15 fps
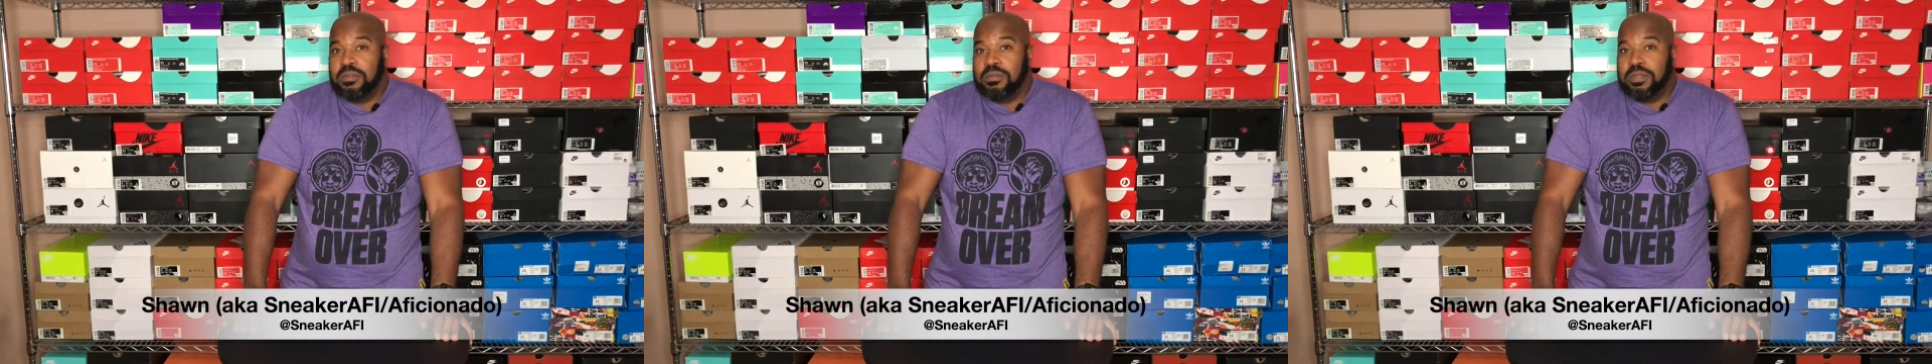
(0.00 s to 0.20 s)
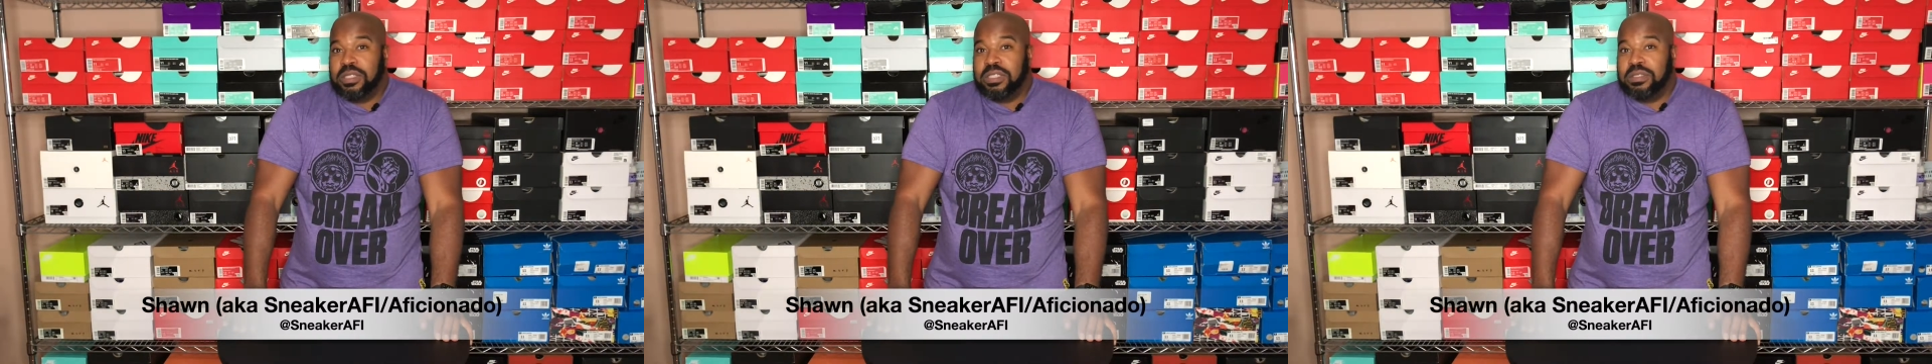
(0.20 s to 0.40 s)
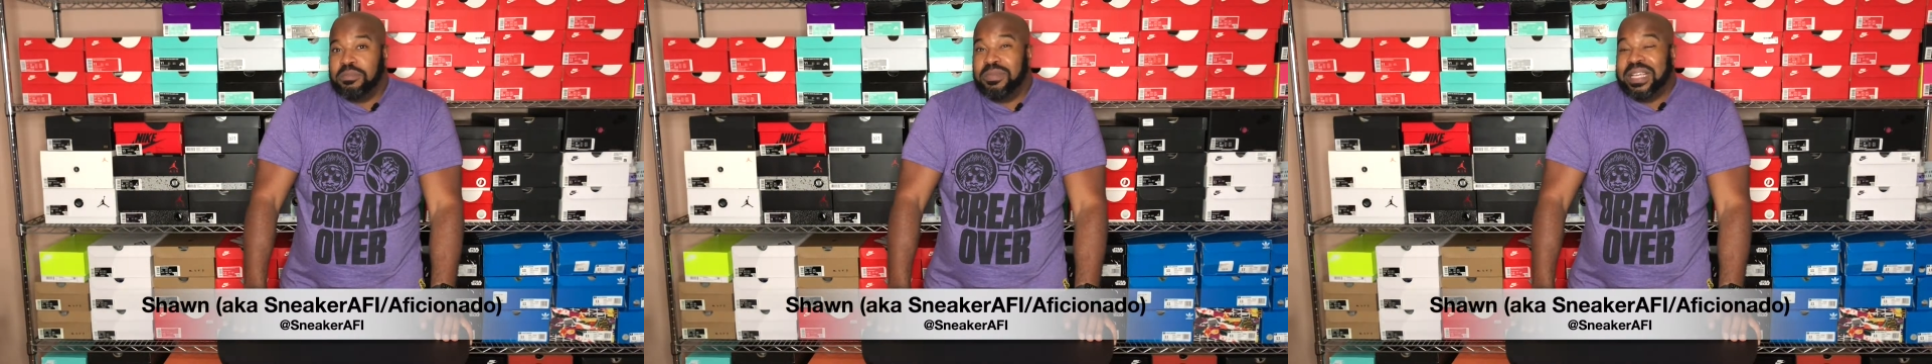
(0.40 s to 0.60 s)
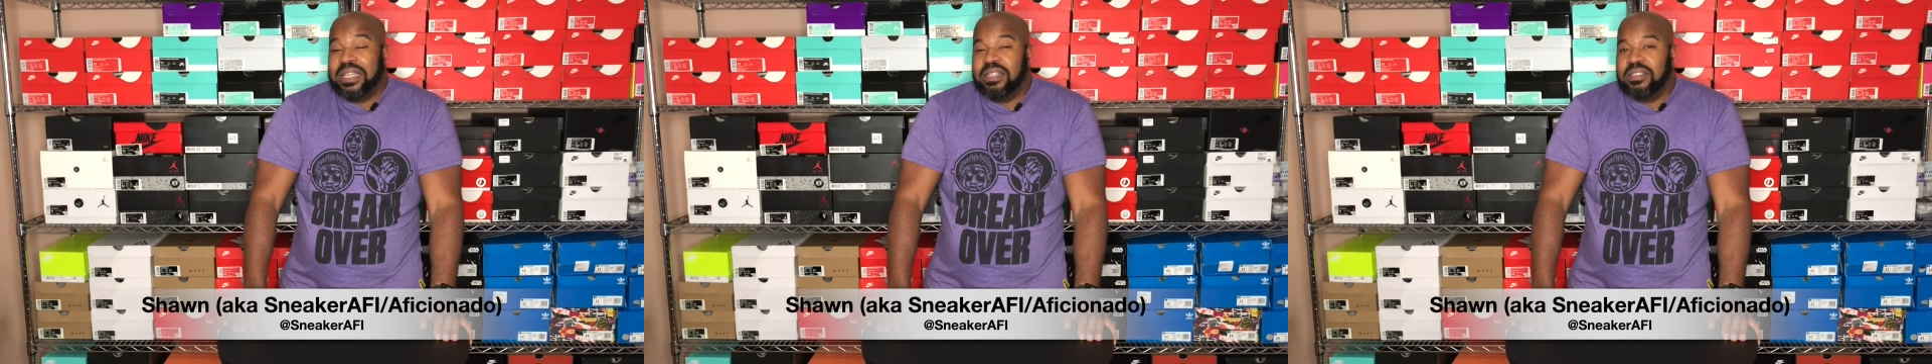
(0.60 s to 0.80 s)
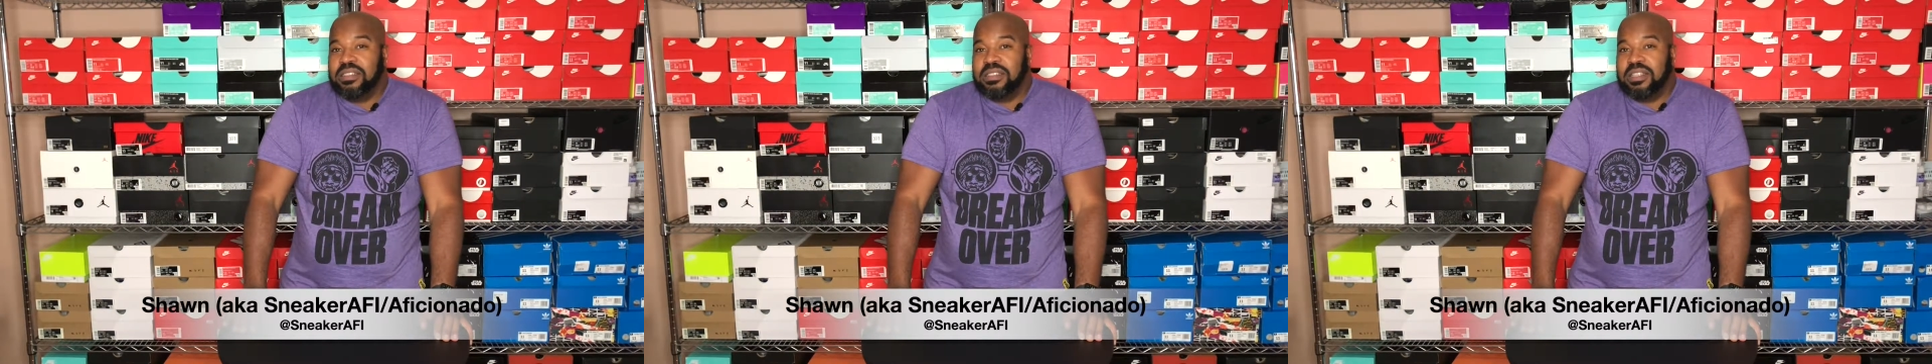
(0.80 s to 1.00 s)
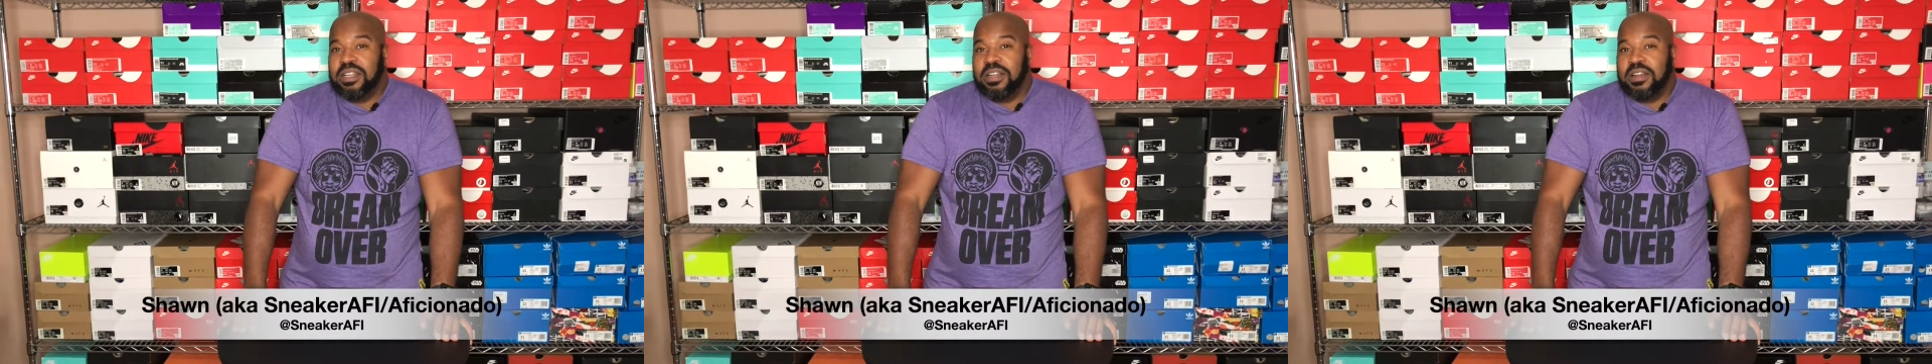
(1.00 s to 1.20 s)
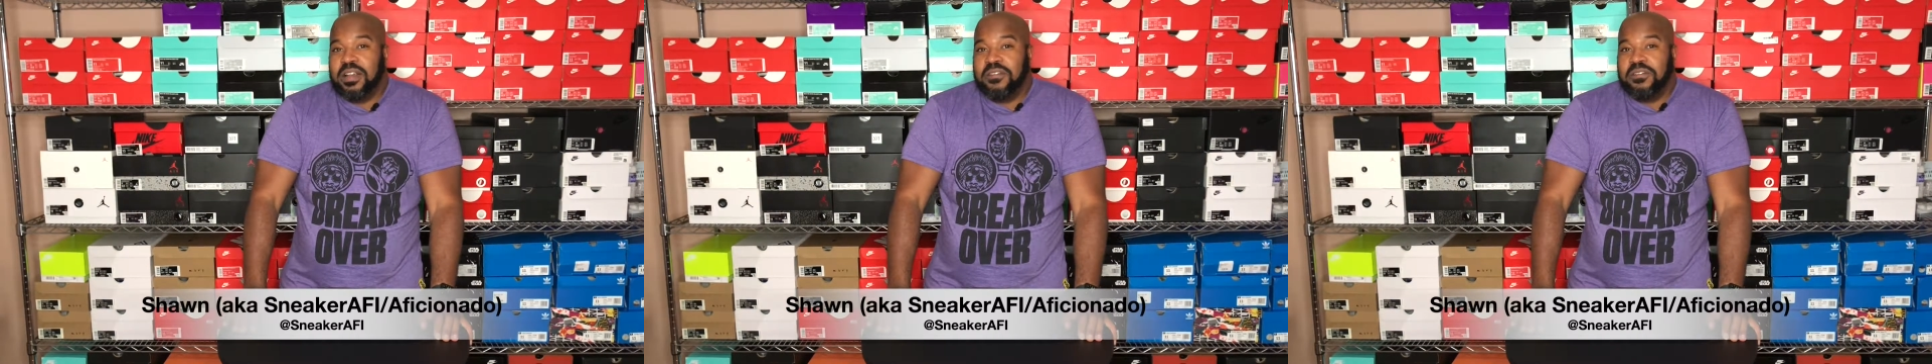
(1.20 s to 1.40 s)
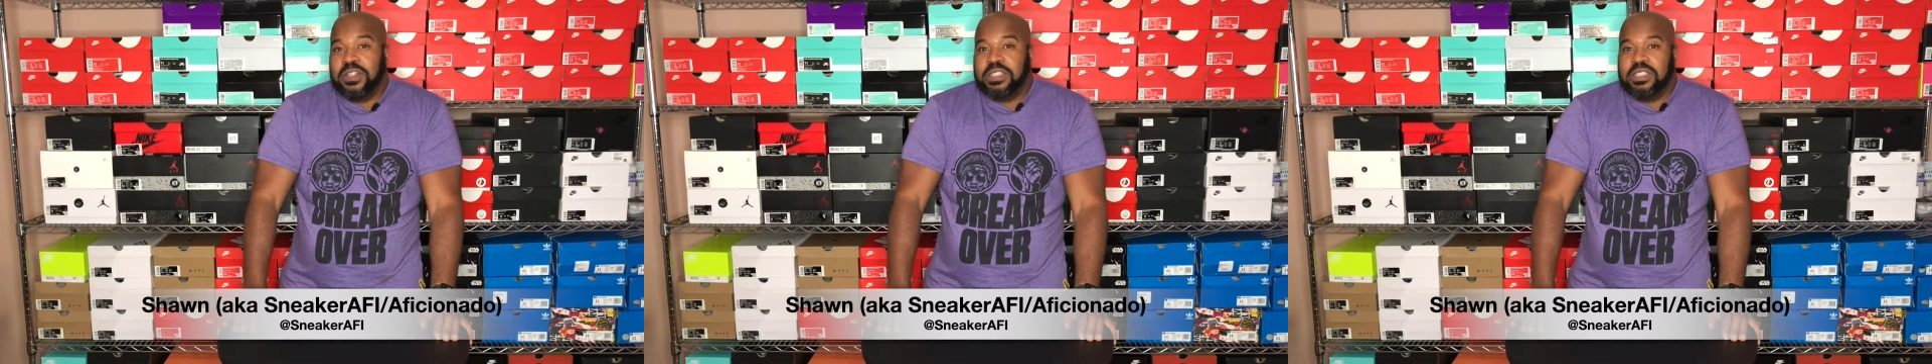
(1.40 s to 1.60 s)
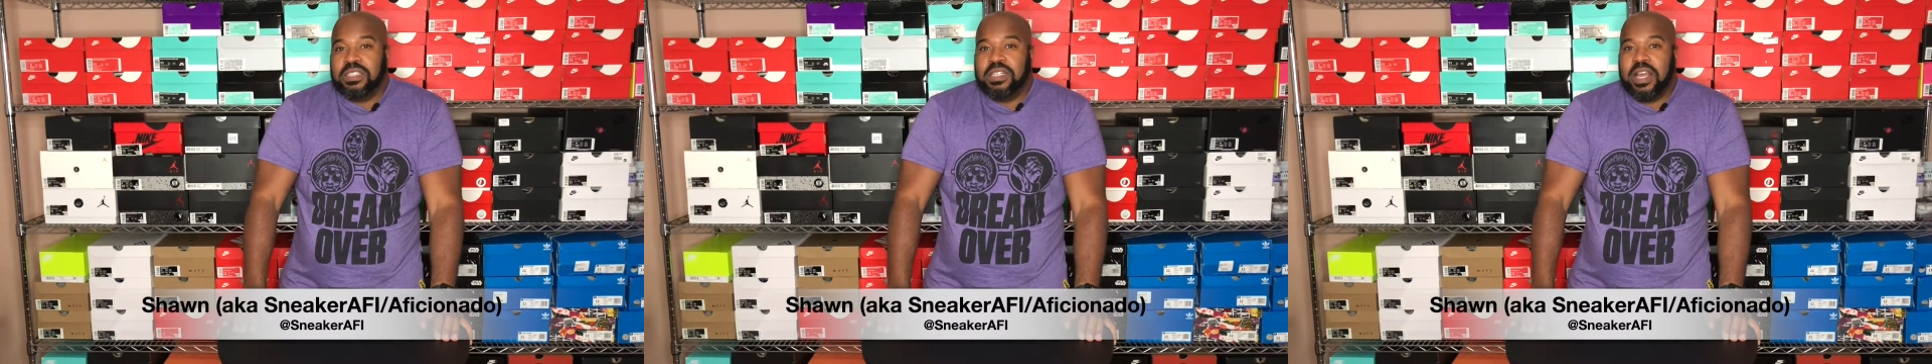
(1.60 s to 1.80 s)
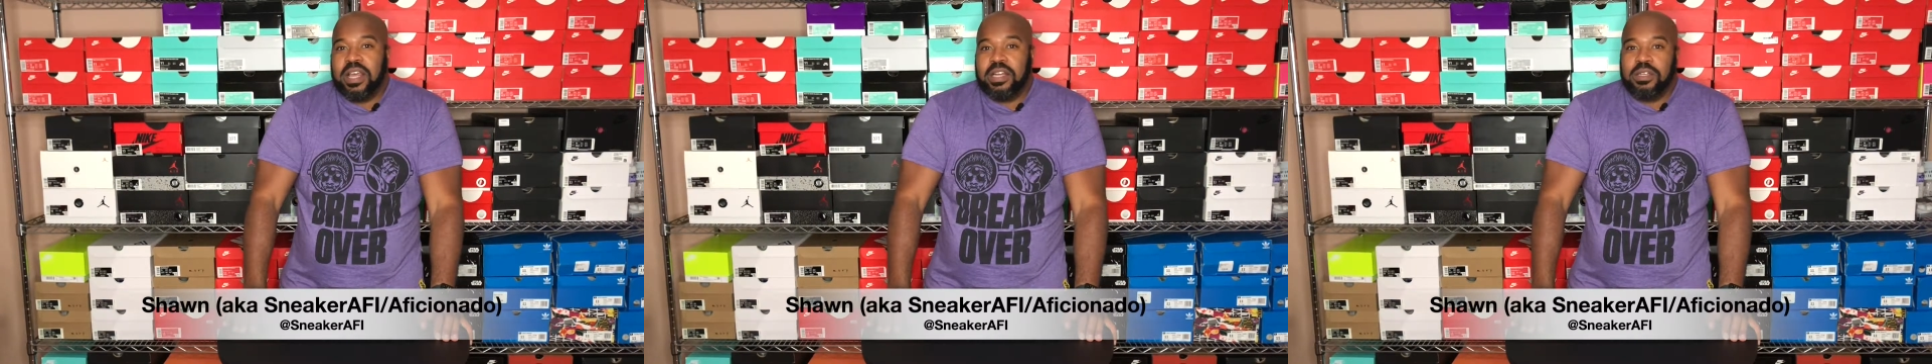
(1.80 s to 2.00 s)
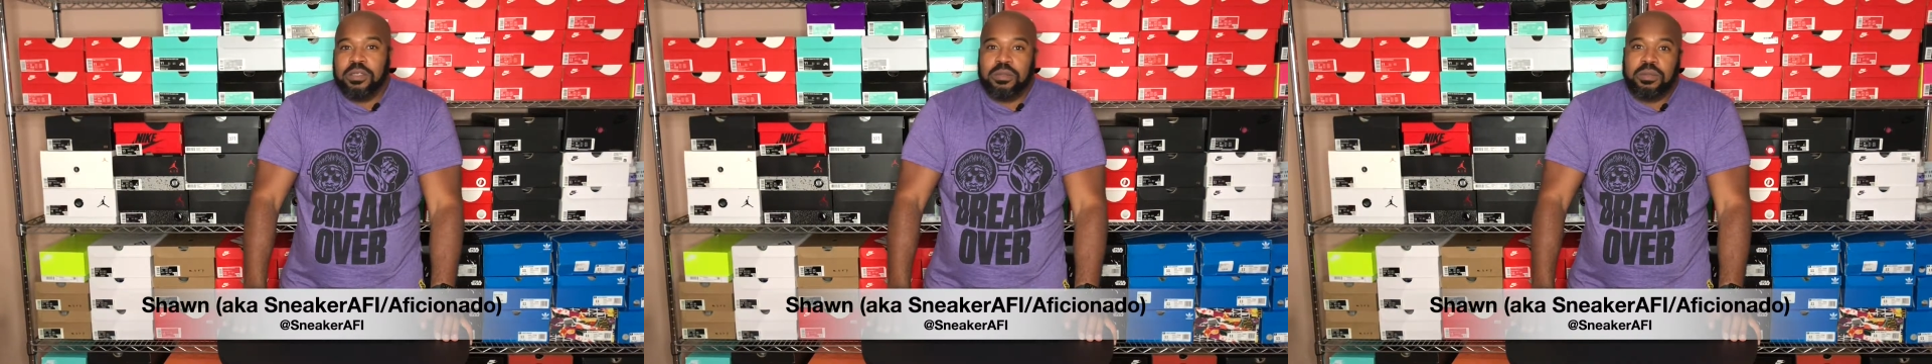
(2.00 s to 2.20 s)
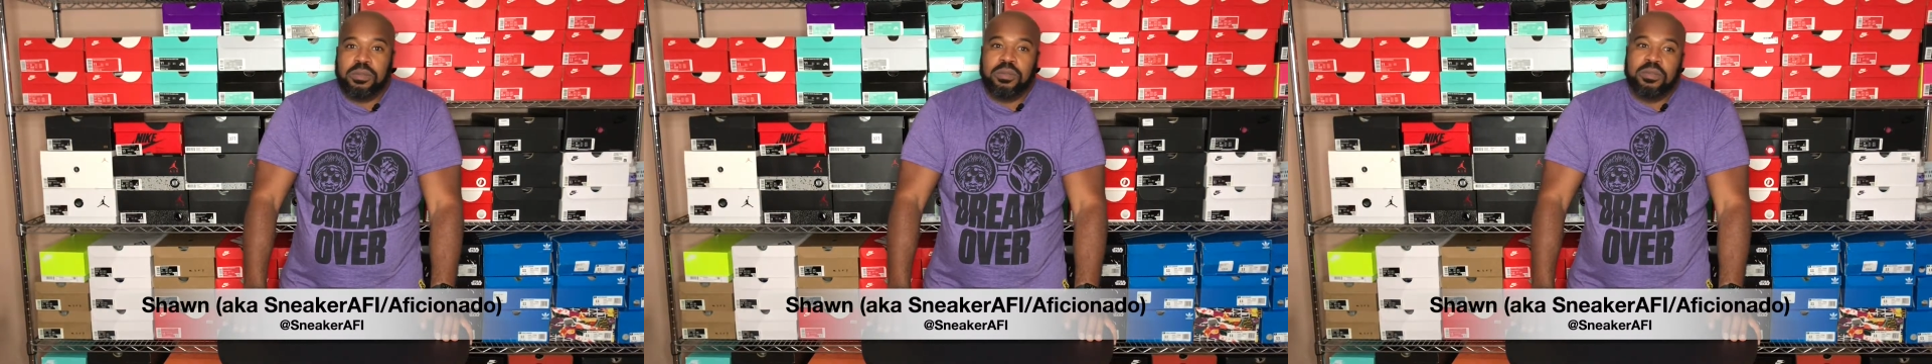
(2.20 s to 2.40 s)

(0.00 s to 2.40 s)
which means sneaker aficionado.